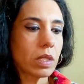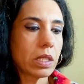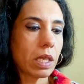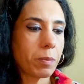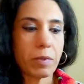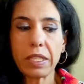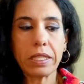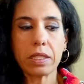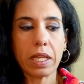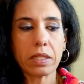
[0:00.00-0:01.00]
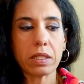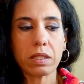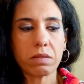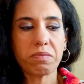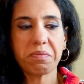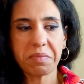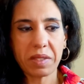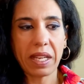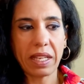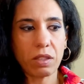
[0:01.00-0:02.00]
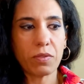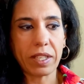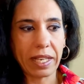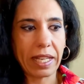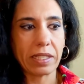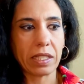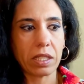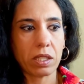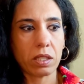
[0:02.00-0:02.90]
type of deal. That's kind of the classic